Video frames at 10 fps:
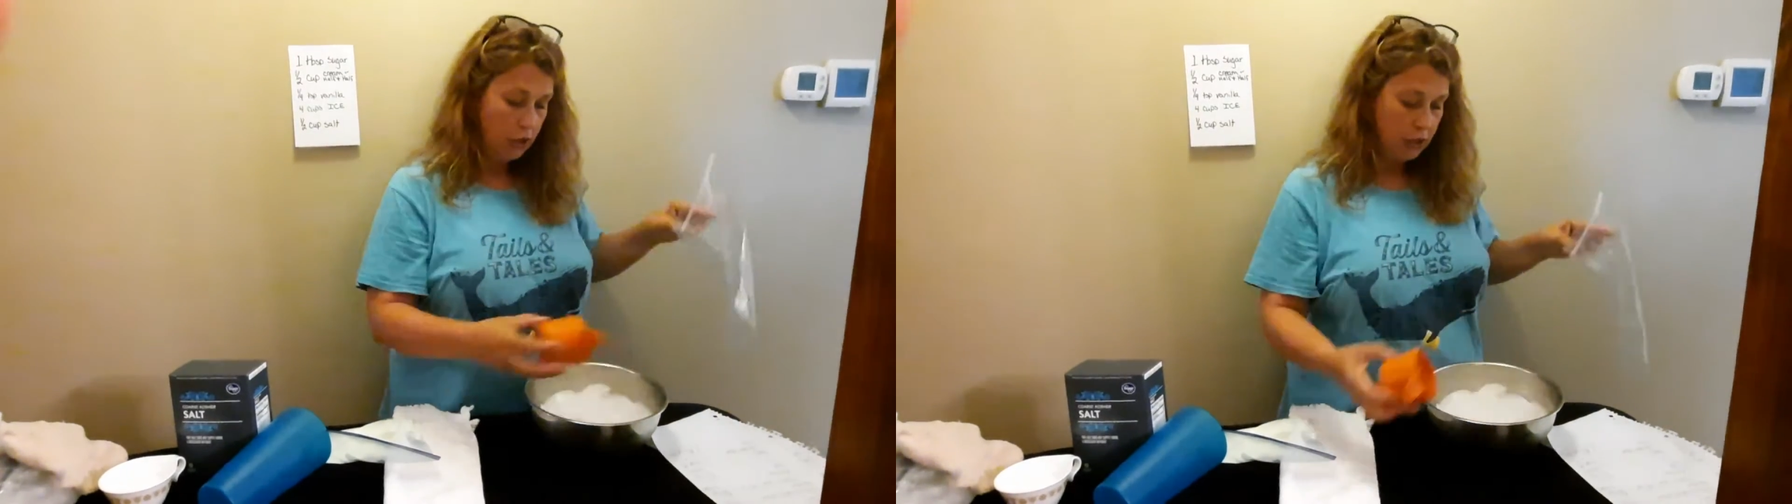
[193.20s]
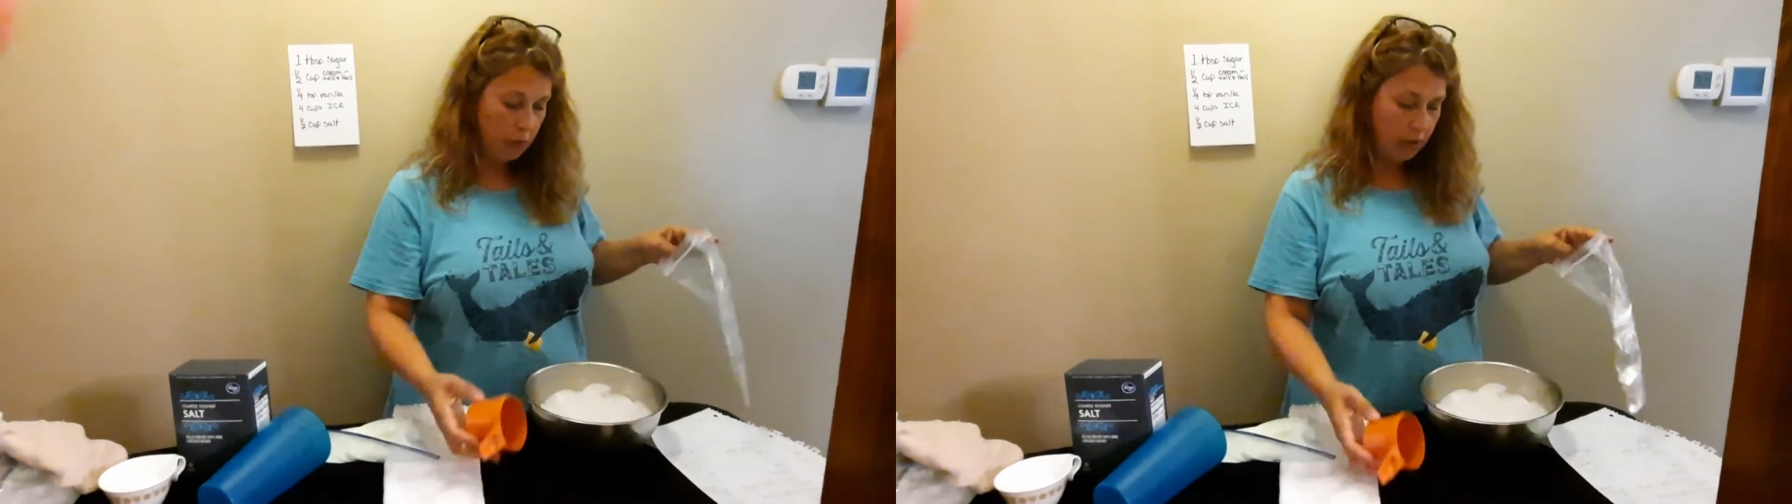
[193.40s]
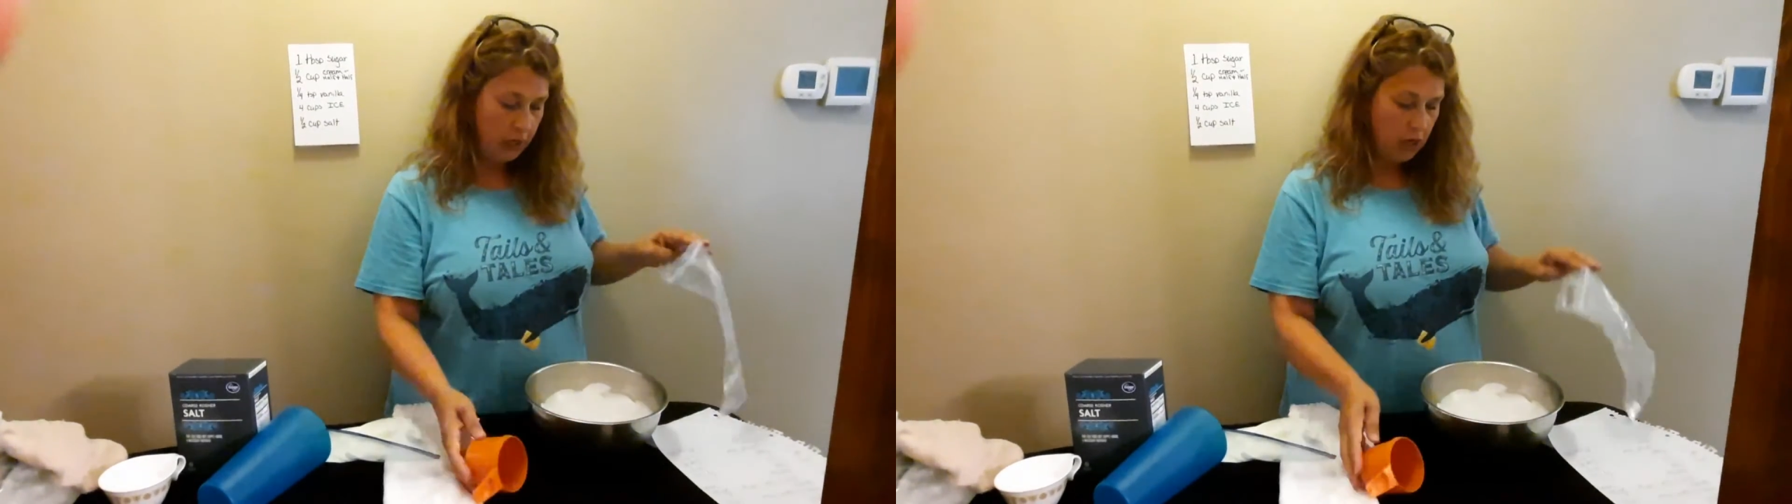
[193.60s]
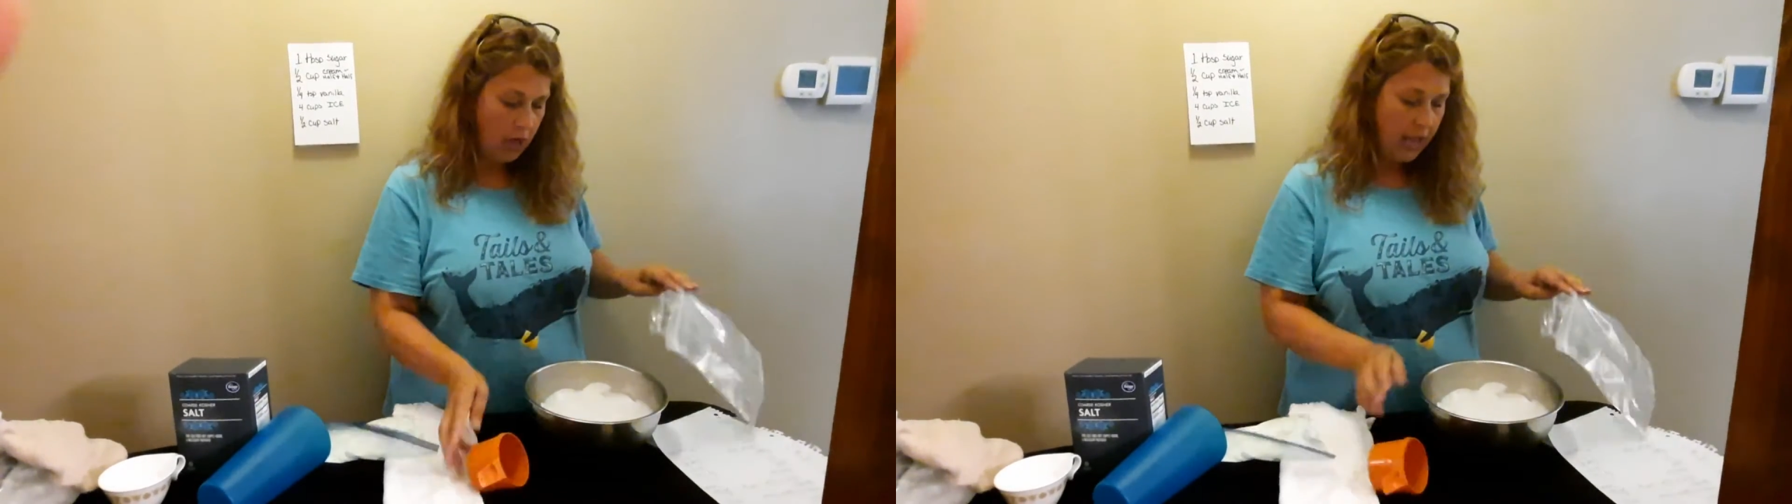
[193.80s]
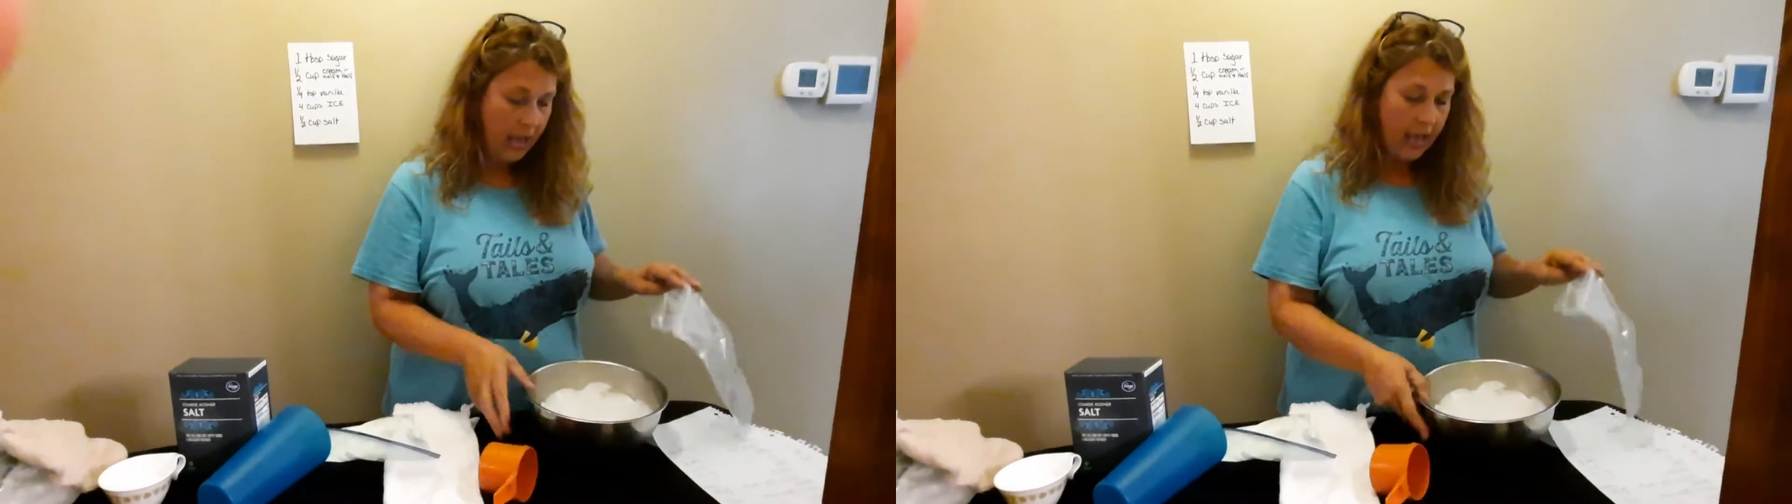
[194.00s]
So we're going to
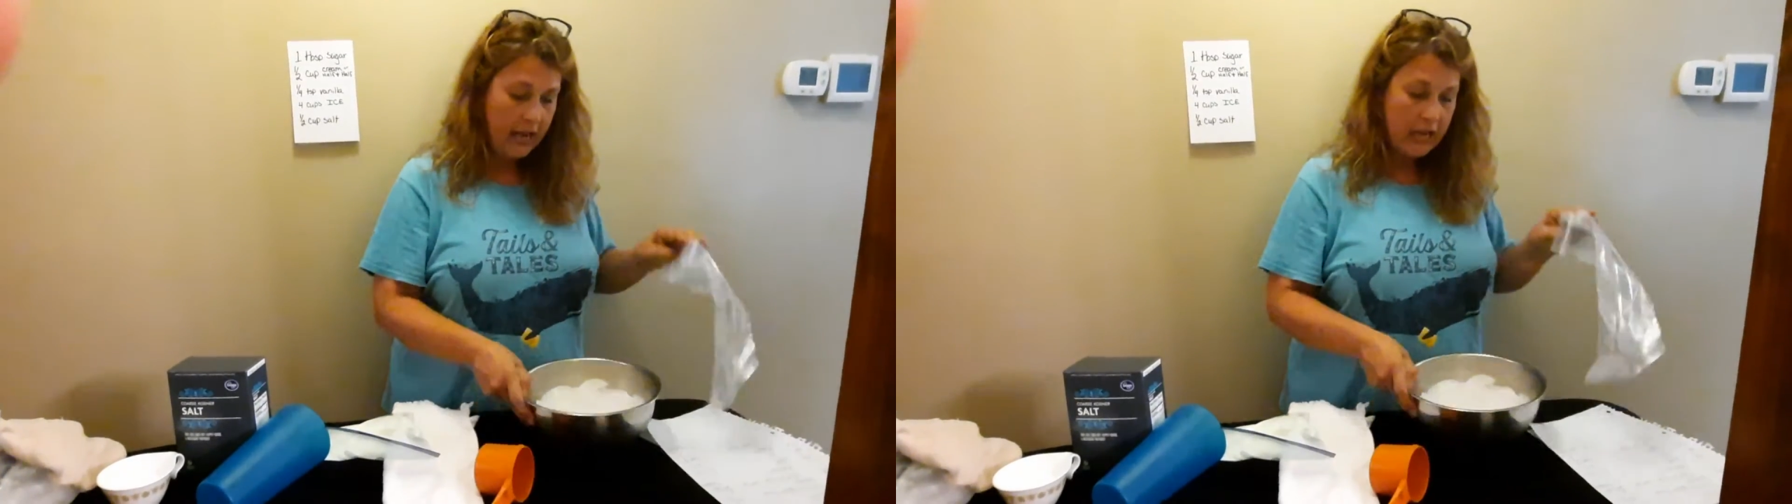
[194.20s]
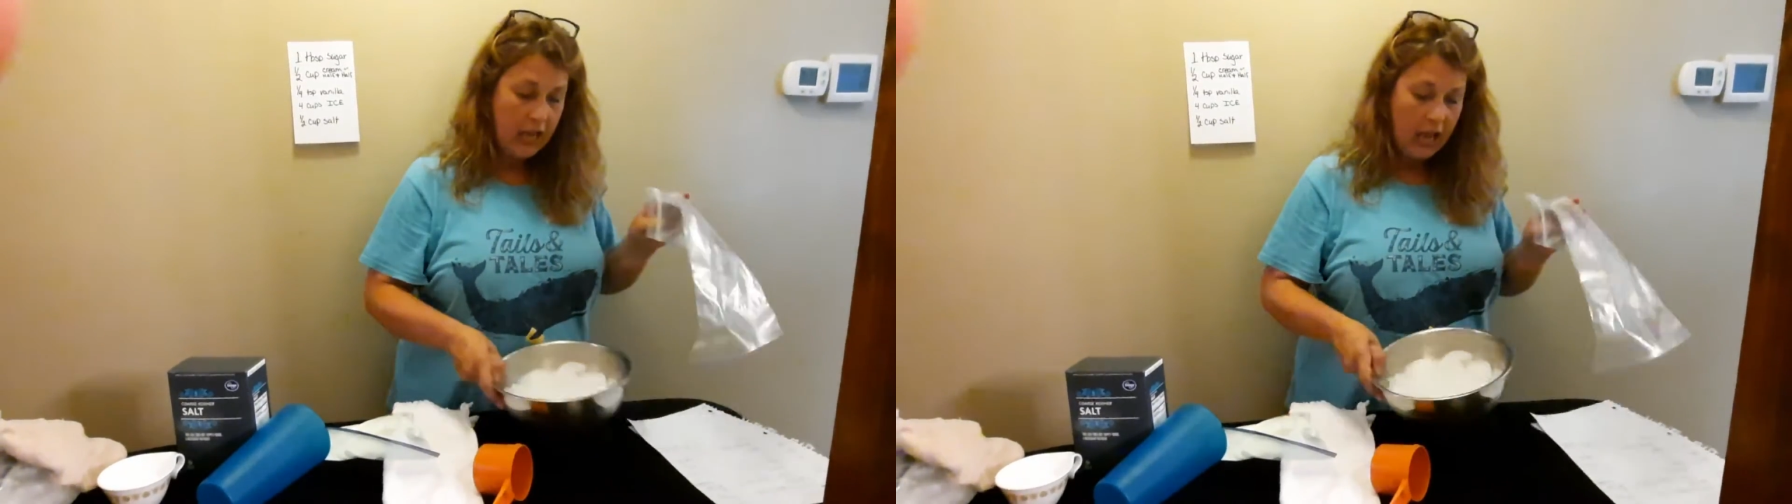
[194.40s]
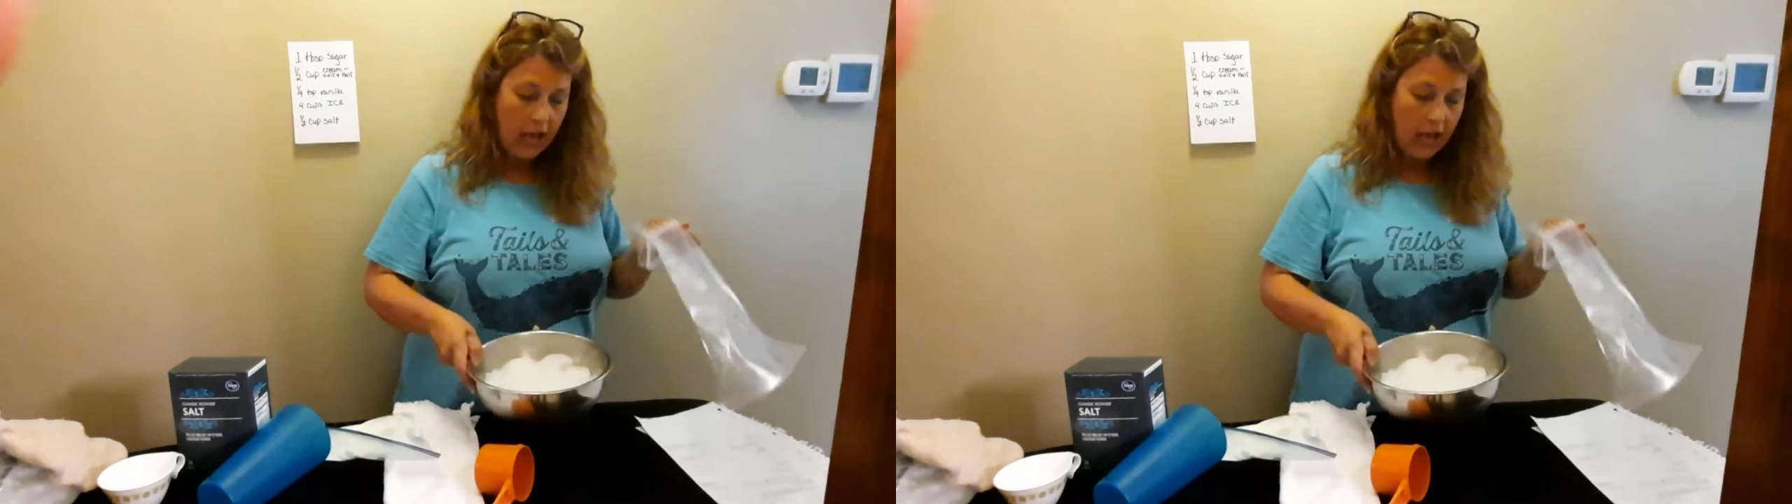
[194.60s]
go ahead.